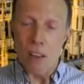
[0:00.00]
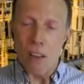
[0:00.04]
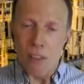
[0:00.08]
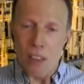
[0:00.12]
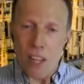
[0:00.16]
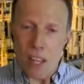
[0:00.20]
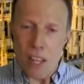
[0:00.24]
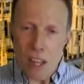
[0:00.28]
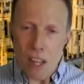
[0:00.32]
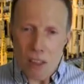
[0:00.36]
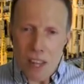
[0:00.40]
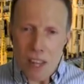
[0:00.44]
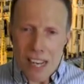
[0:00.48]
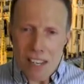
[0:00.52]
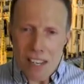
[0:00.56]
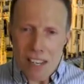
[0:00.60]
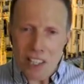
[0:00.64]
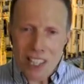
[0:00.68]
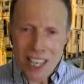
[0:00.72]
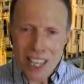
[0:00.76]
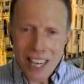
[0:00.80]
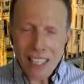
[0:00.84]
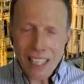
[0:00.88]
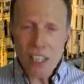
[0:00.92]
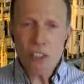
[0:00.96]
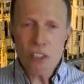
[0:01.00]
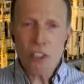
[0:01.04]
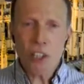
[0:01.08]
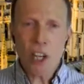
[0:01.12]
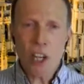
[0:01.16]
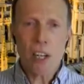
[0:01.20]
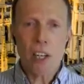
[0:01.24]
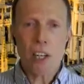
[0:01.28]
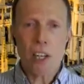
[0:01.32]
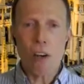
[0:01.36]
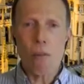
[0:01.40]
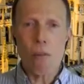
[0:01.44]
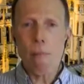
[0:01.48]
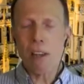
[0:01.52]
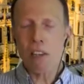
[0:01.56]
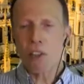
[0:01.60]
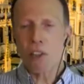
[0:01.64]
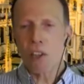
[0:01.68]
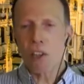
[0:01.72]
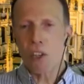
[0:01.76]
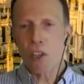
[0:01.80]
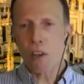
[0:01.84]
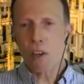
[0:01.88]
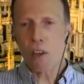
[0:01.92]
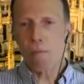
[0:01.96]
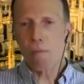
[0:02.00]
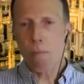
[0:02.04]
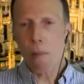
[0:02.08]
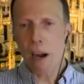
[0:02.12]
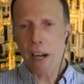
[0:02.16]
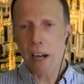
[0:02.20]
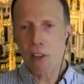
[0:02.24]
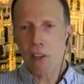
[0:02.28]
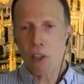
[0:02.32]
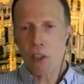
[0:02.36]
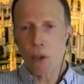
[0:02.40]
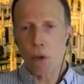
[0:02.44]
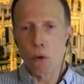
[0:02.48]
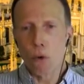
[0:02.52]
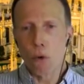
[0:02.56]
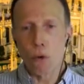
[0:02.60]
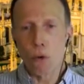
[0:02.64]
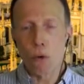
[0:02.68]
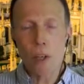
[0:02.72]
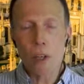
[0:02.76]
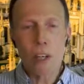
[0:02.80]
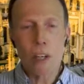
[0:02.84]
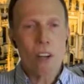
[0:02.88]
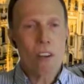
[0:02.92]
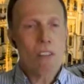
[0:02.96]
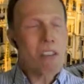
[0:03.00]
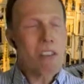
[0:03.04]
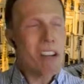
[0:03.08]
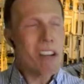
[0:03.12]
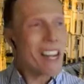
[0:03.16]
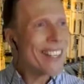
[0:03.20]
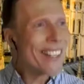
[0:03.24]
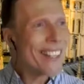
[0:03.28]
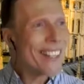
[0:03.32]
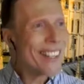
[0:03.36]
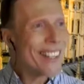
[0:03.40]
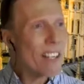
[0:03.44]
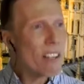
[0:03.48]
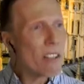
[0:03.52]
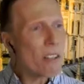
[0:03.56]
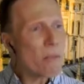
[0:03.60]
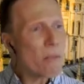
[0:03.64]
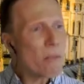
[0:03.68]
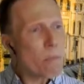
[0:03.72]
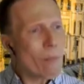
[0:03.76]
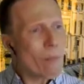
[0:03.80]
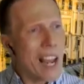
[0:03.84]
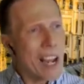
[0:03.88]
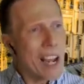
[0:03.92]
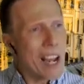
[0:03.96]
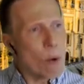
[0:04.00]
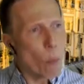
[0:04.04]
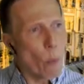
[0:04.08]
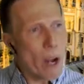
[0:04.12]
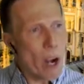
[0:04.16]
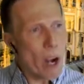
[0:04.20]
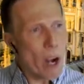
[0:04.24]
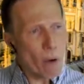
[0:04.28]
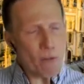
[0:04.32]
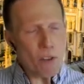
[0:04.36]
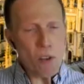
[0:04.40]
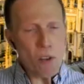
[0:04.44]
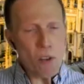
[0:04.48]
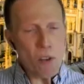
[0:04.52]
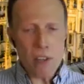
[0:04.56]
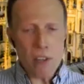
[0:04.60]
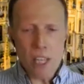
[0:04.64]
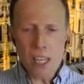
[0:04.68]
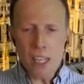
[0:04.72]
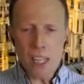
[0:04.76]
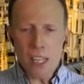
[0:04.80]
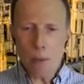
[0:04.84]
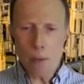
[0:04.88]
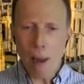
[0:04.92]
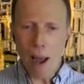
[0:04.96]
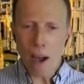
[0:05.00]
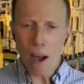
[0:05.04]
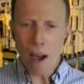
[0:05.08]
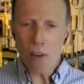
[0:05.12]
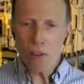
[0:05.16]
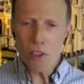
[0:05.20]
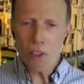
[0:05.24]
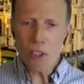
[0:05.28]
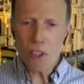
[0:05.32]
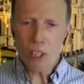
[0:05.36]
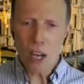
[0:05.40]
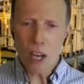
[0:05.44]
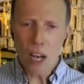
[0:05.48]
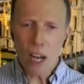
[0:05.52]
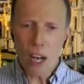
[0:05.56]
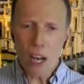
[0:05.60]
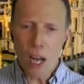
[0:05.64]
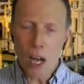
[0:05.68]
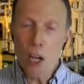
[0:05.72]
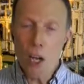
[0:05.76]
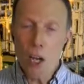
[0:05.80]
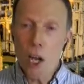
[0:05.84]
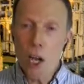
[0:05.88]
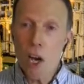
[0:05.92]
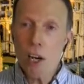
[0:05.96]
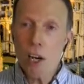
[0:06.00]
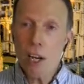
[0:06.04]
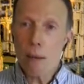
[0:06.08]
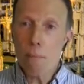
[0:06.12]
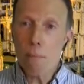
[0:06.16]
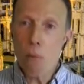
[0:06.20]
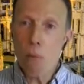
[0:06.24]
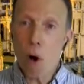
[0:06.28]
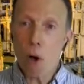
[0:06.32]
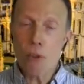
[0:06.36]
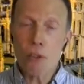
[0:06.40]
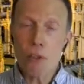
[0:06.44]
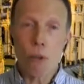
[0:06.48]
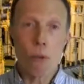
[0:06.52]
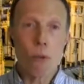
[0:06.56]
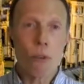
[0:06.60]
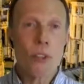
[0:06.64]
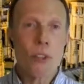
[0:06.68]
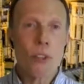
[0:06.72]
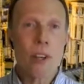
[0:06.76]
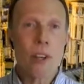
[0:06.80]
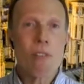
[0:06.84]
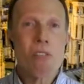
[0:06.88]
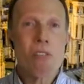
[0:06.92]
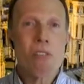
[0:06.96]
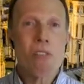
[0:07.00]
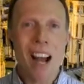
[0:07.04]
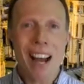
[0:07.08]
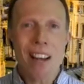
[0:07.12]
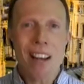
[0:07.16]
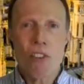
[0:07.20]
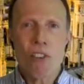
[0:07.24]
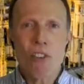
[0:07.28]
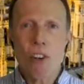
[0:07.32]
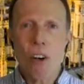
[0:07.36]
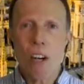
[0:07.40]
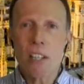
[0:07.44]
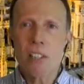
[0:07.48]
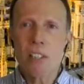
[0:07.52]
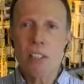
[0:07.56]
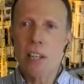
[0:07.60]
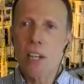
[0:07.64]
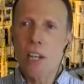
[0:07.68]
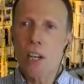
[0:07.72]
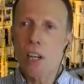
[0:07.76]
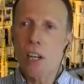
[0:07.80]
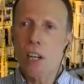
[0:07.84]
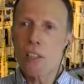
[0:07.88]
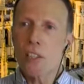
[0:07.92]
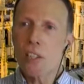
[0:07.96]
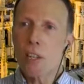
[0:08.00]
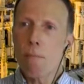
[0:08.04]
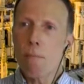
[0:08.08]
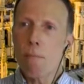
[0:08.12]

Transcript: the second take-home message of my talk is that we often think about learning models as trying to learn to